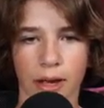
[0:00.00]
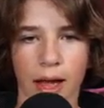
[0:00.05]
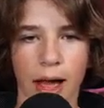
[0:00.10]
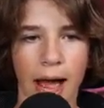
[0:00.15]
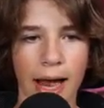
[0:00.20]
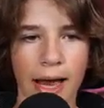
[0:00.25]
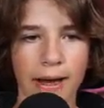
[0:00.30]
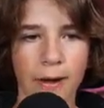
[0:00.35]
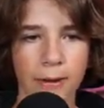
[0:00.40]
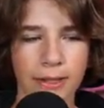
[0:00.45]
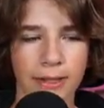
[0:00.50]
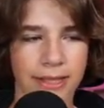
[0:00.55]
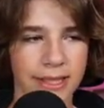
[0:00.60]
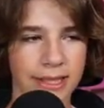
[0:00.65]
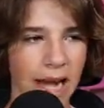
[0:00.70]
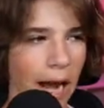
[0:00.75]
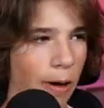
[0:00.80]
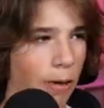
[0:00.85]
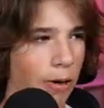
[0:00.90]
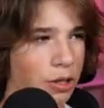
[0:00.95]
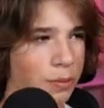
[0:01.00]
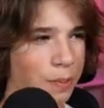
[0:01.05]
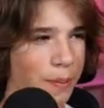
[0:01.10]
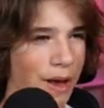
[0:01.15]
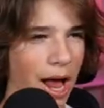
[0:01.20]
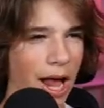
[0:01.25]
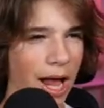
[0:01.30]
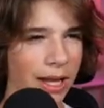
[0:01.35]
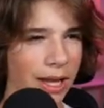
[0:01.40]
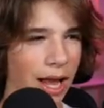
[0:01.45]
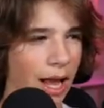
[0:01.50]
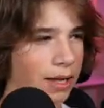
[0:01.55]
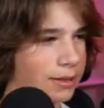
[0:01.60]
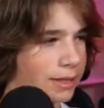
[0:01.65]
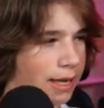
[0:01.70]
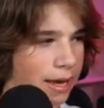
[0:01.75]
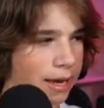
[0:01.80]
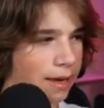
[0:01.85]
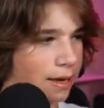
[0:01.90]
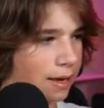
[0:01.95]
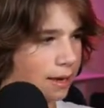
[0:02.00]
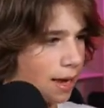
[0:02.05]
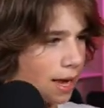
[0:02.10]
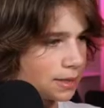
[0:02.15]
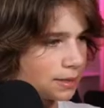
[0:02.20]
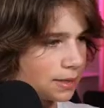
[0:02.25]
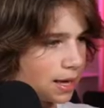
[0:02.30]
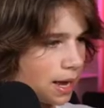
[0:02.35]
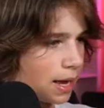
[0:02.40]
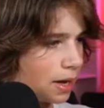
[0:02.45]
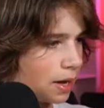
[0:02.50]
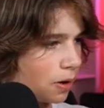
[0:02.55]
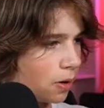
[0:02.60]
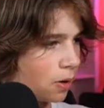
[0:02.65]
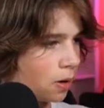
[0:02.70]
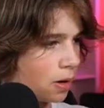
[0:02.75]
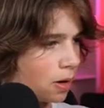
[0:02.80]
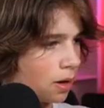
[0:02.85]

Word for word: I know it's Star Wars, but I'll, I'll take it as IO.